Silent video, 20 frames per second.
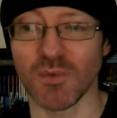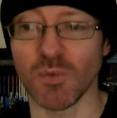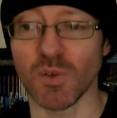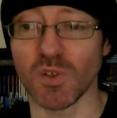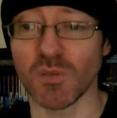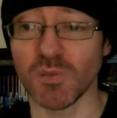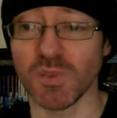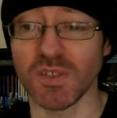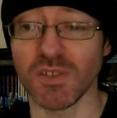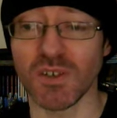
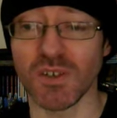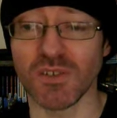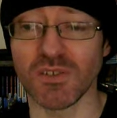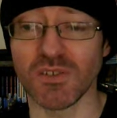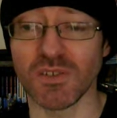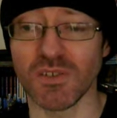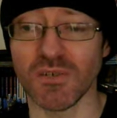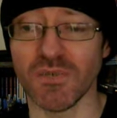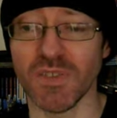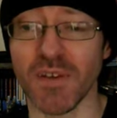was
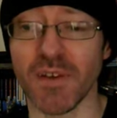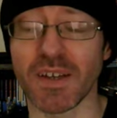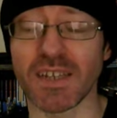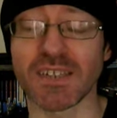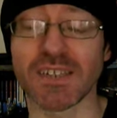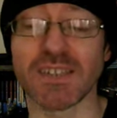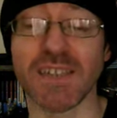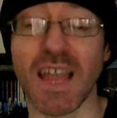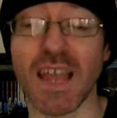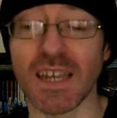because of their
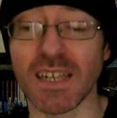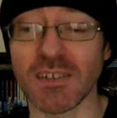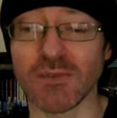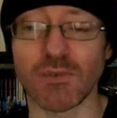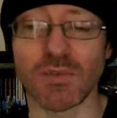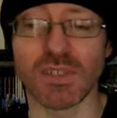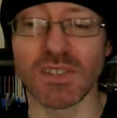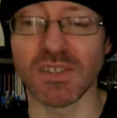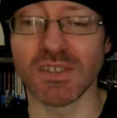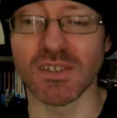understanding
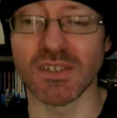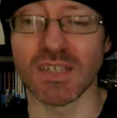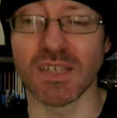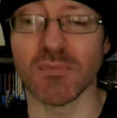of religion,